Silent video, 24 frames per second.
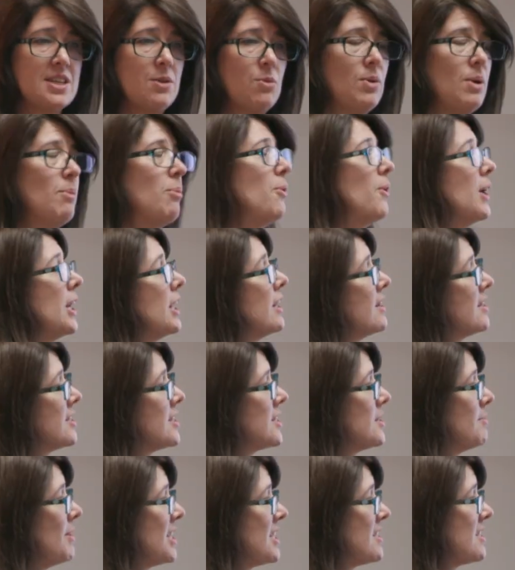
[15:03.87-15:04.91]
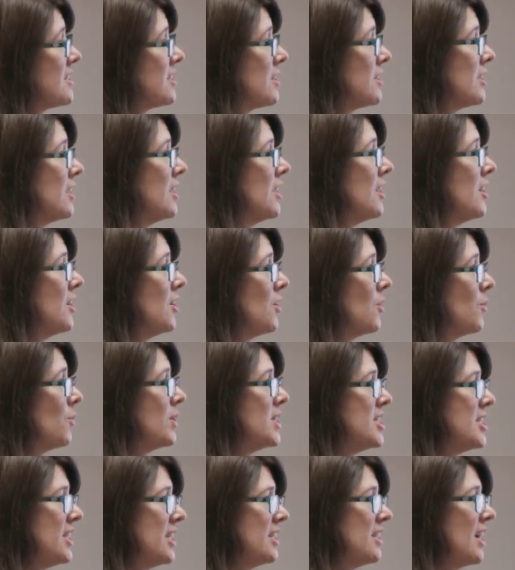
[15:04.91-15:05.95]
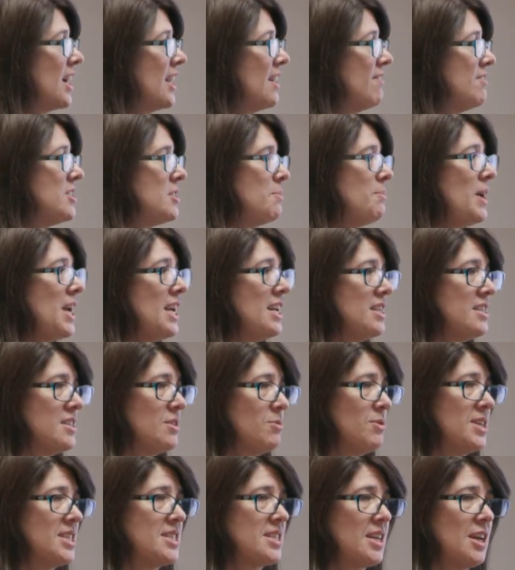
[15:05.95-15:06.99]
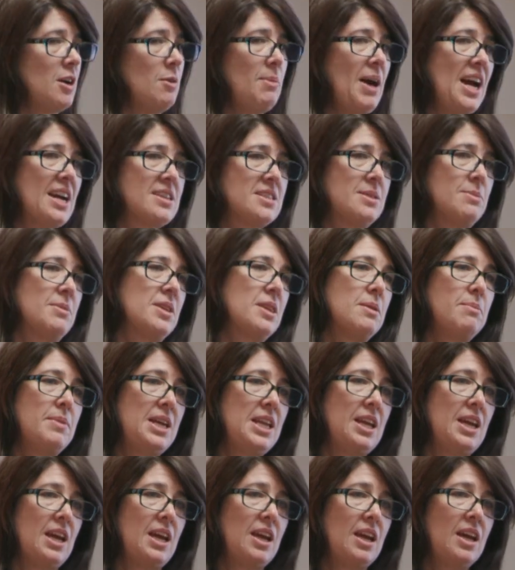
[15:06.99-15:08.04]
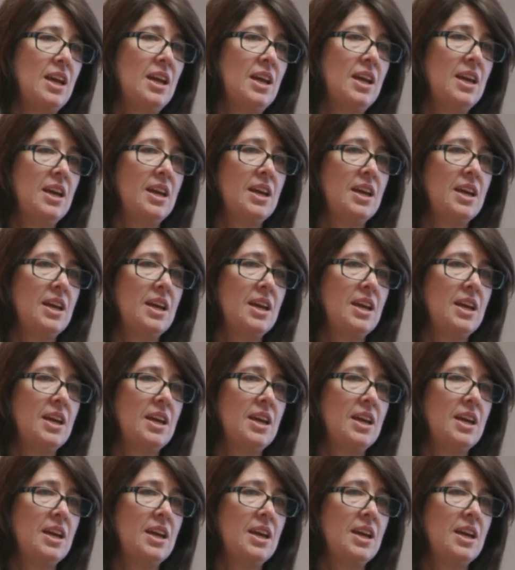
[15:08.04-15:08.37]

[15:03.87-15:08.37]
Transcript: At one point in the semester, we did kind of debate, do we scale back some of the meeting